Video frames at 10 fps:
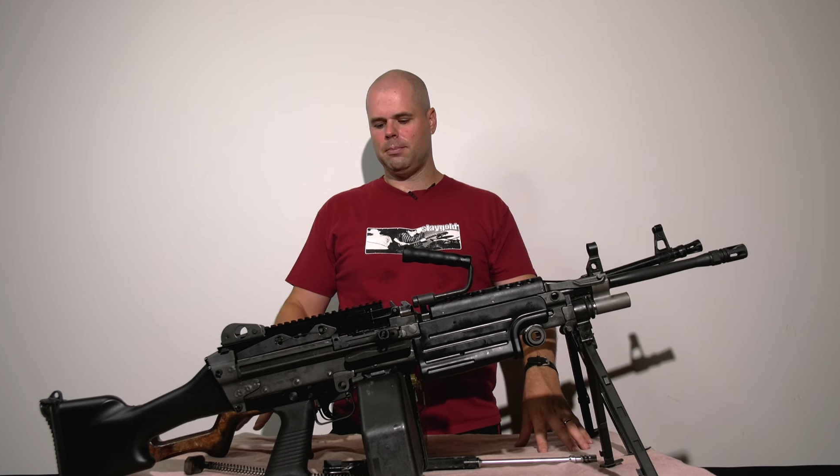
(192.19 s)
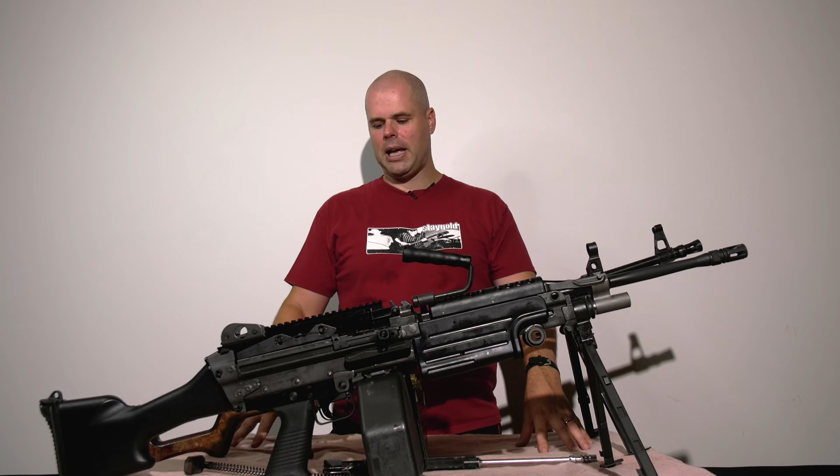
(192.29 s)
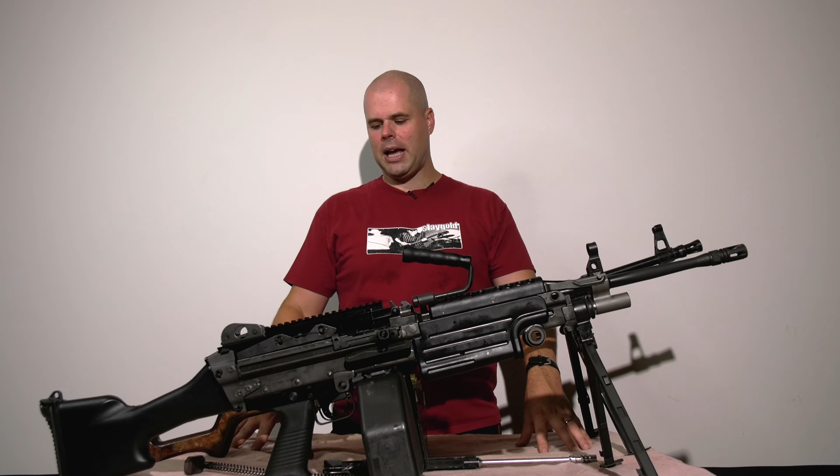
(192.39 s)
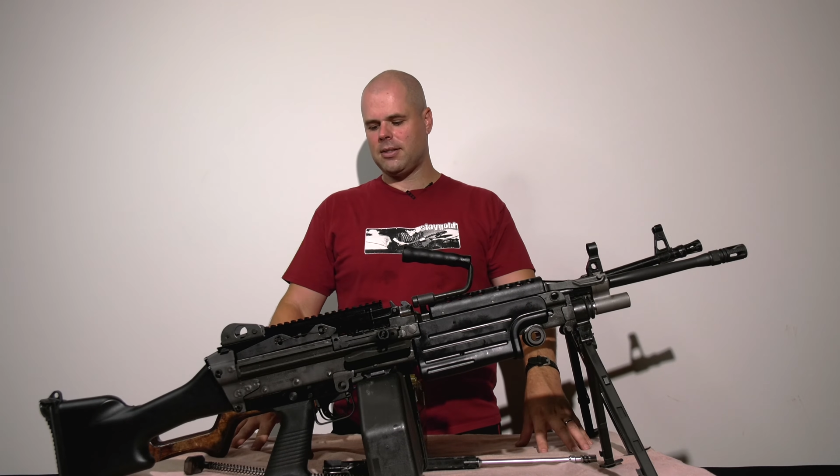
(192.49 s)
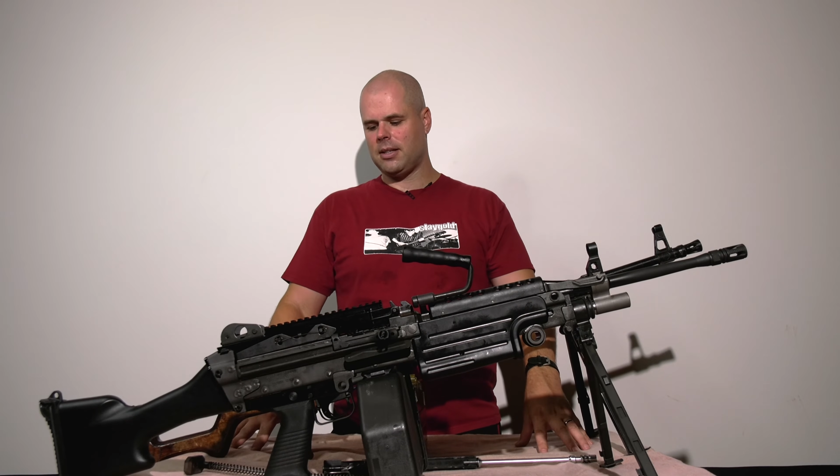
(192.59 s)

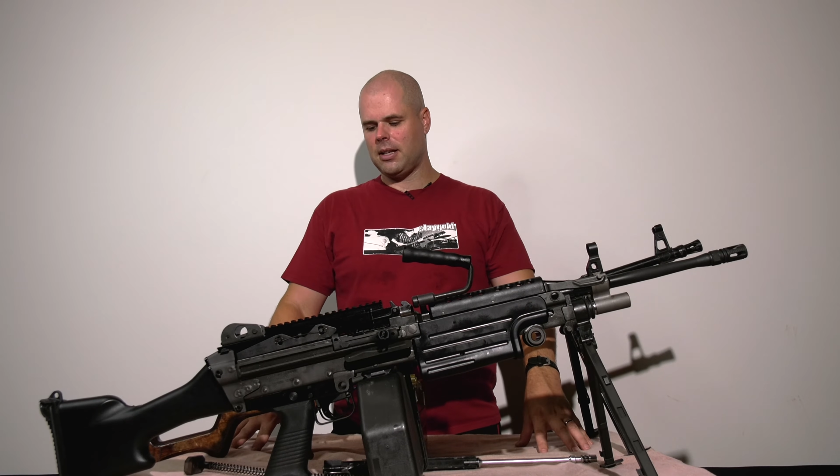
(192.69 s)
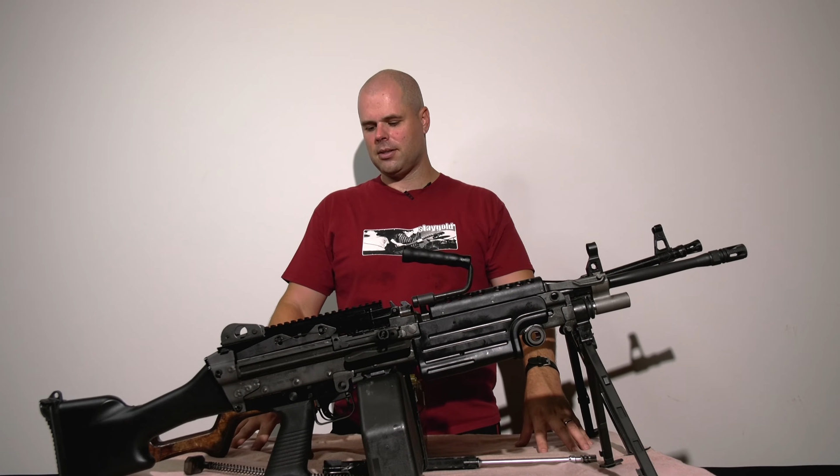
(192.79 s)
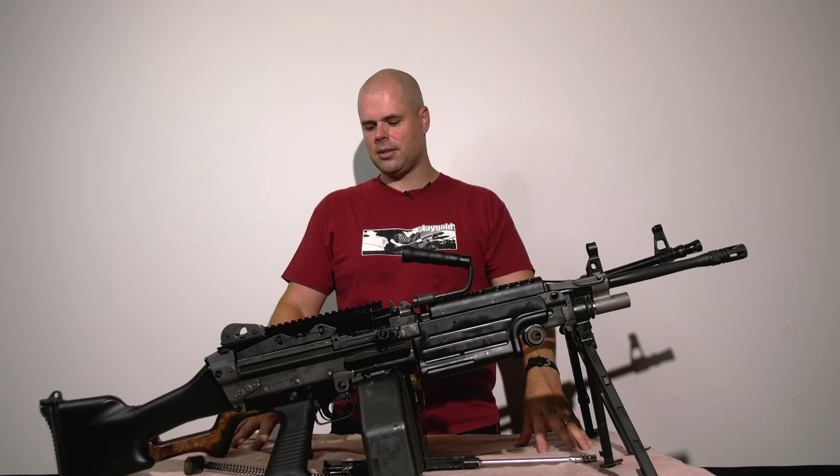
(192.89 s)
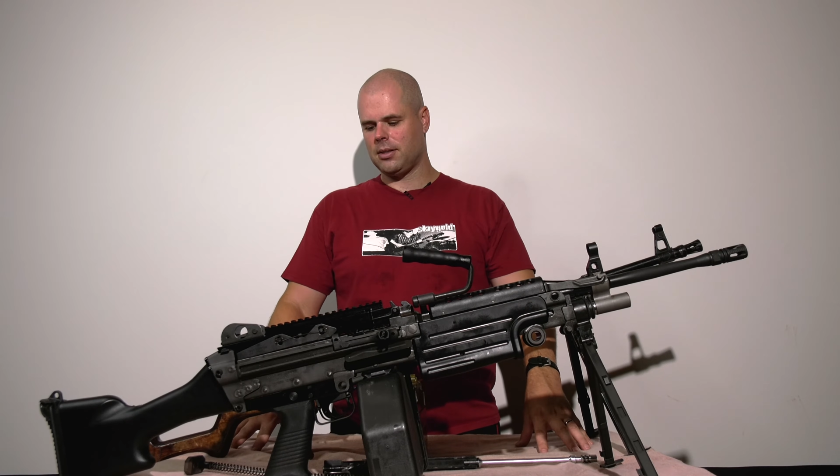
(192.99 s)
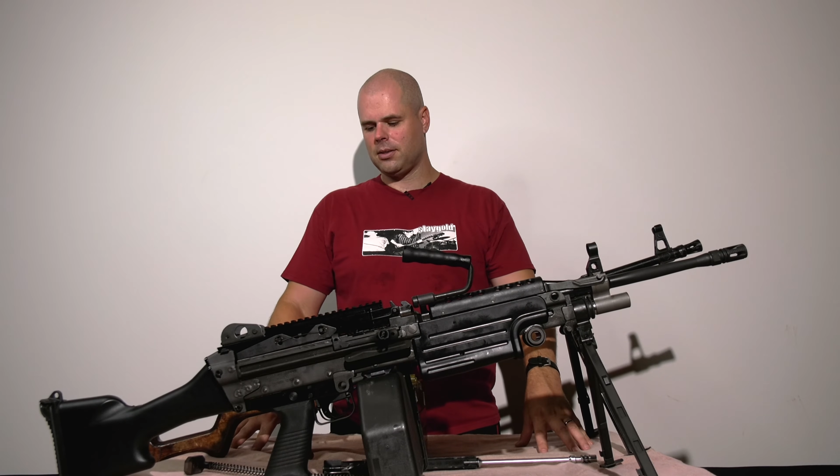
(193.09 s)

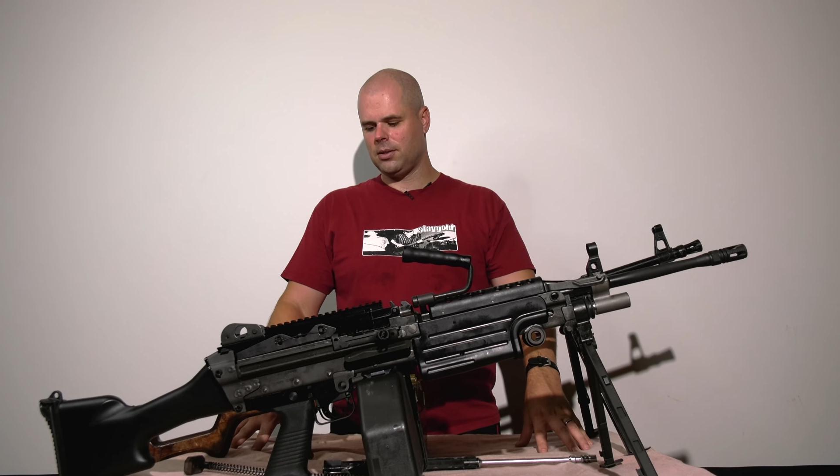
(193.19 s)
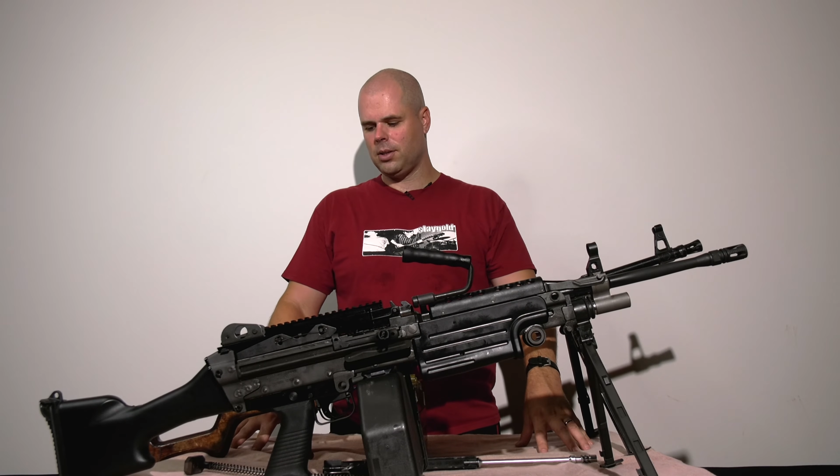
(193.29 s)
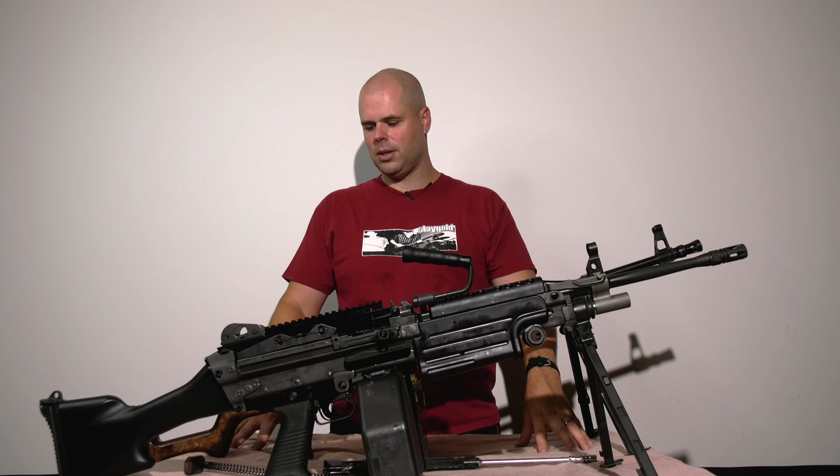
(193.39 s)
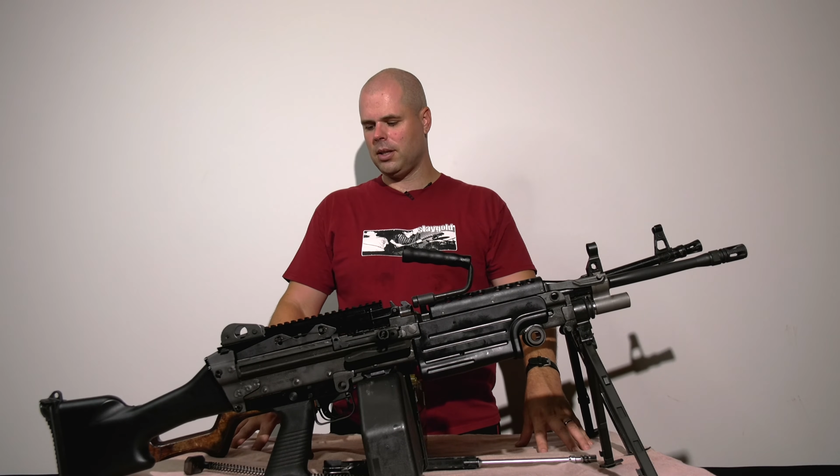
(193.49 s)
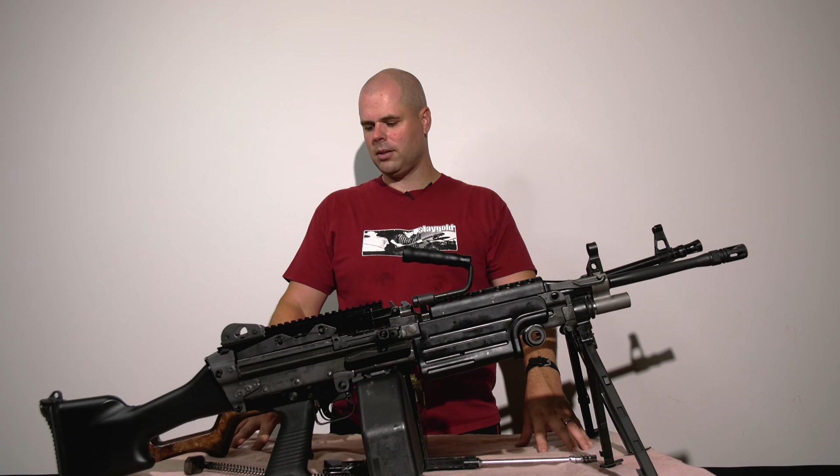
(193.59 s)
access
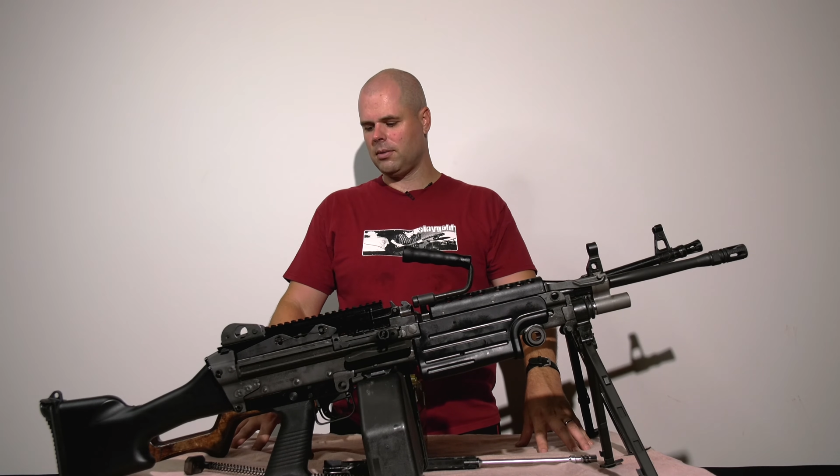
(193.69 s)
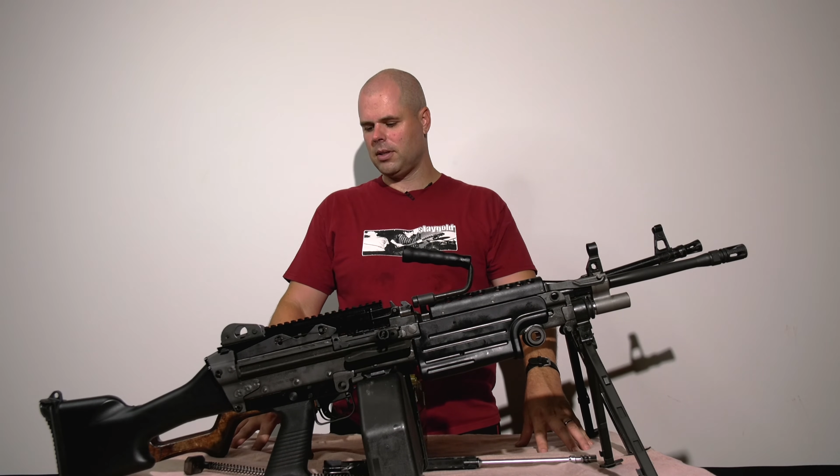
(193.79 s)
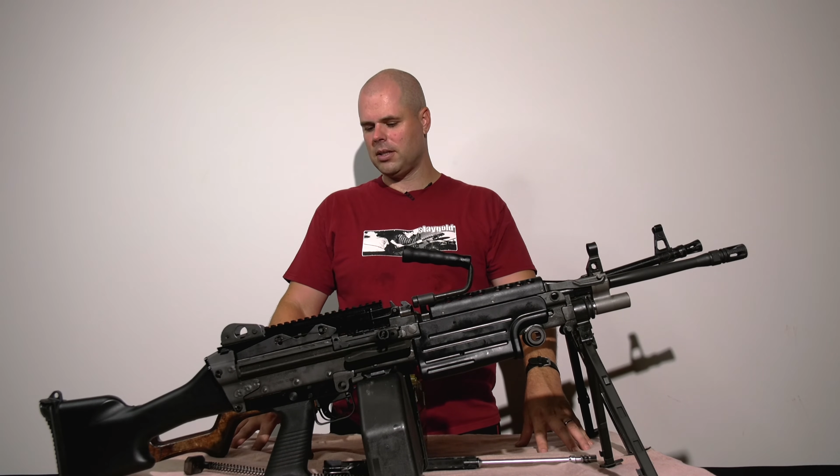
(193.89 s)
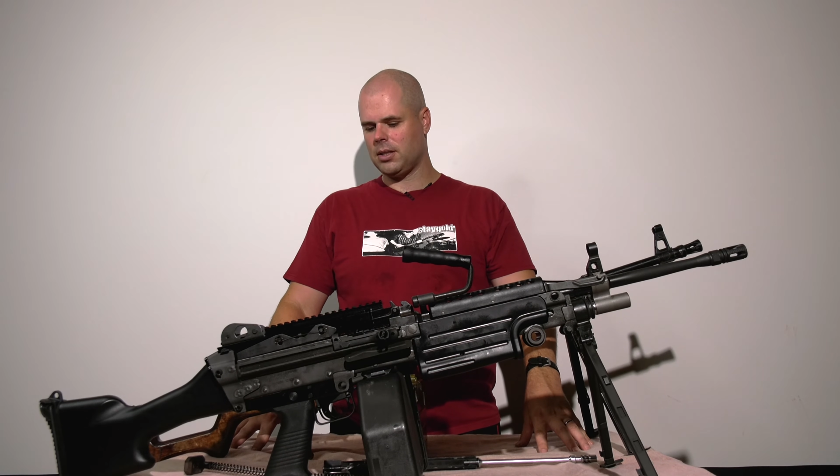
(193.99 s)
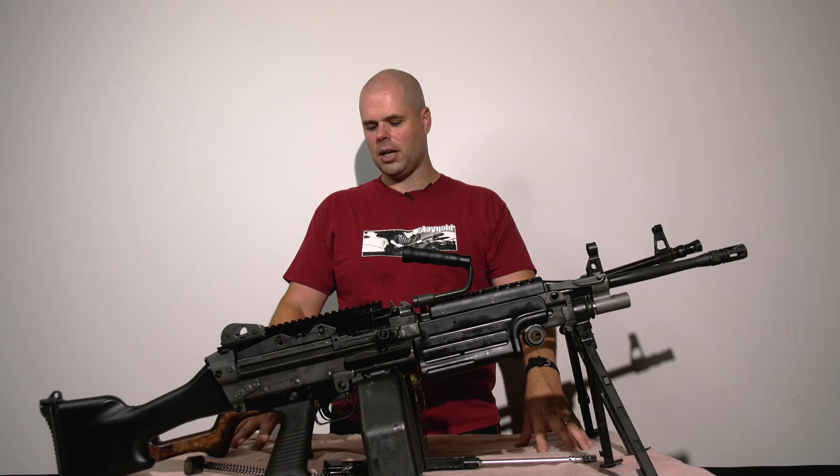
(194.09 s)
to
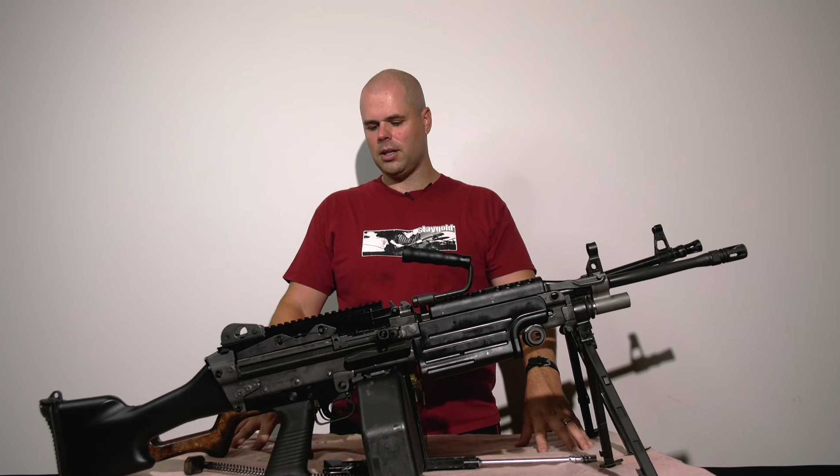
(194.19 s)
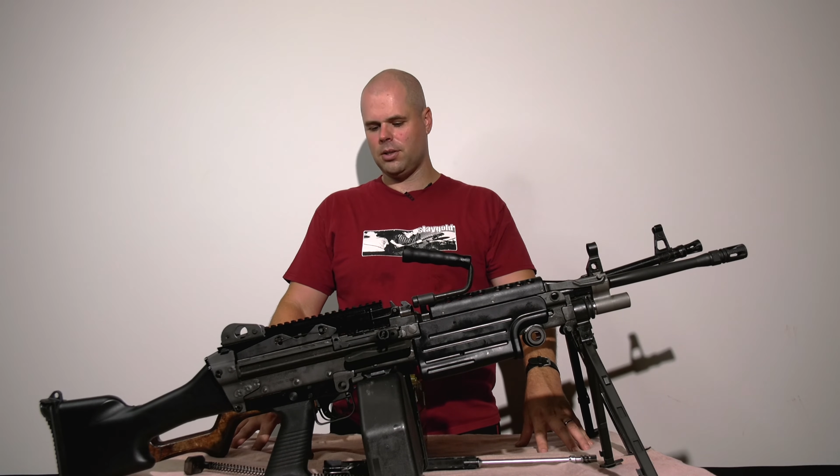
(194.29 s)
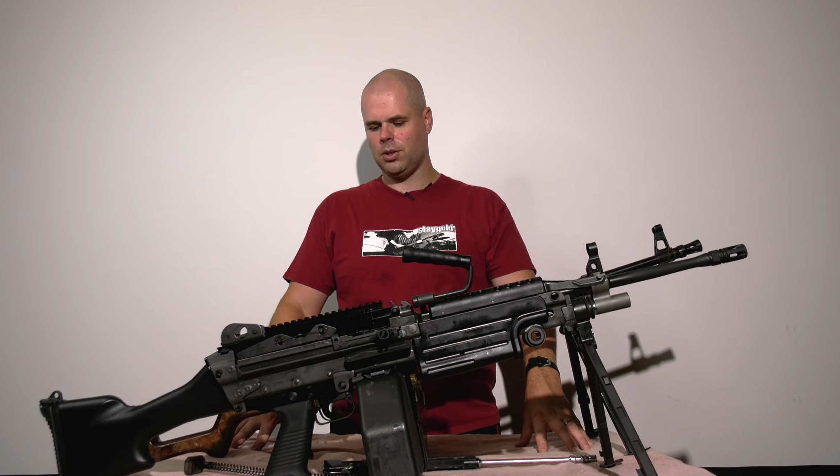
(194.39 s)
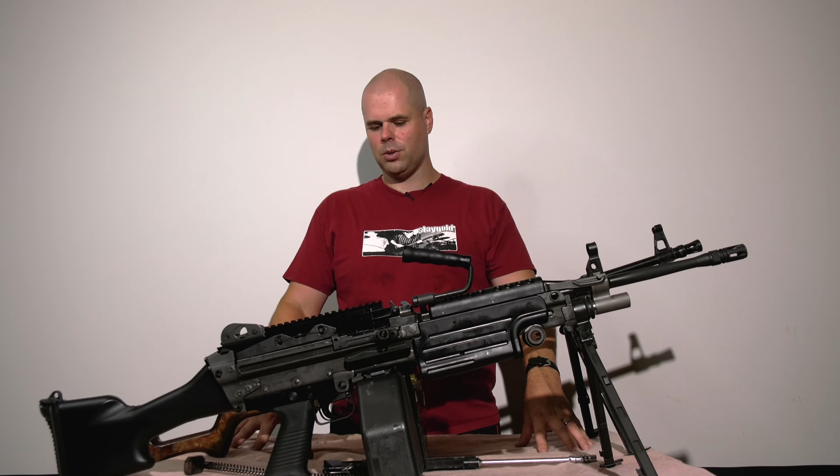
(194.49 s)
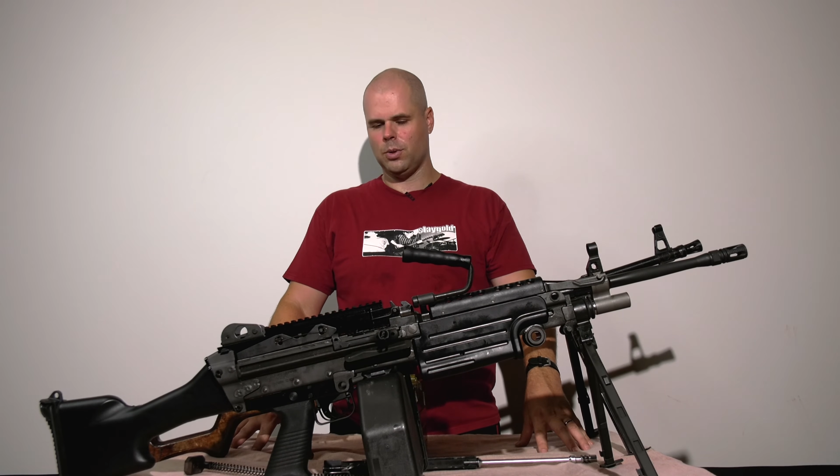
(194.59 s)
this
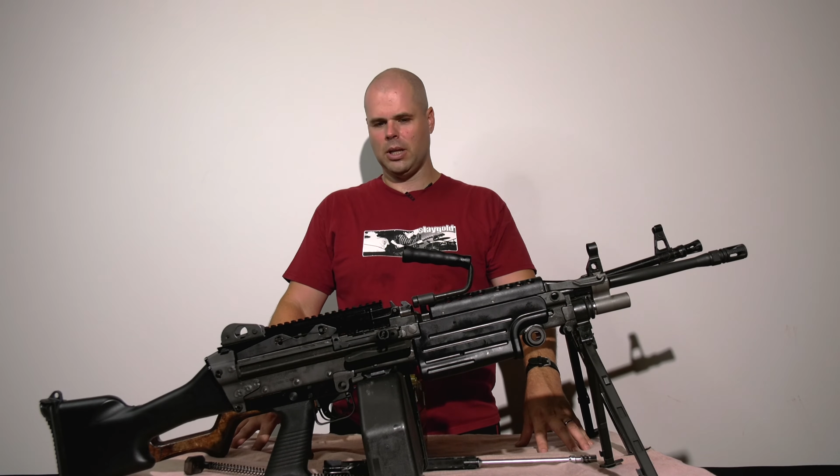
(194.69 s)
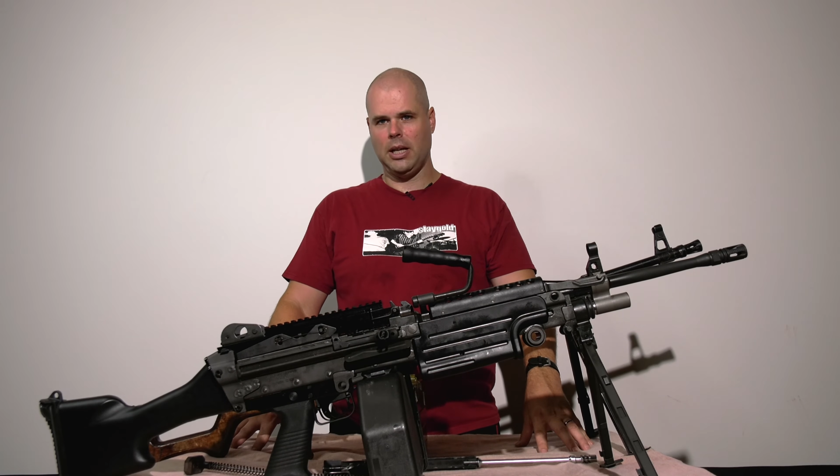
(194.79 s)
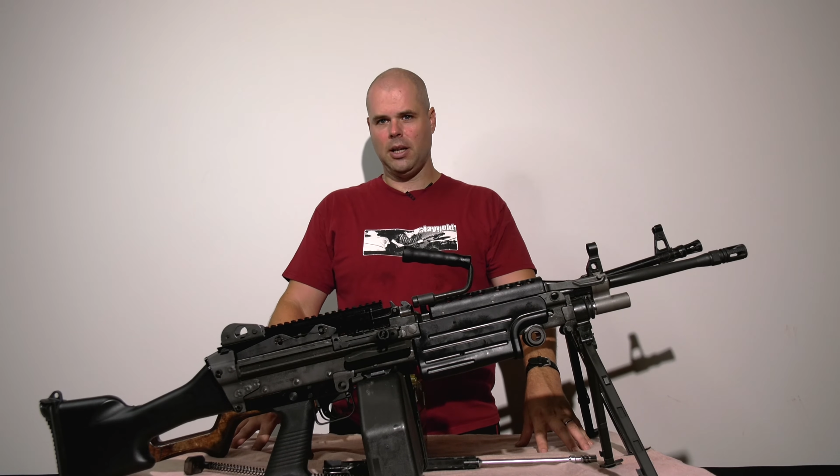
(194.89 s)
gun to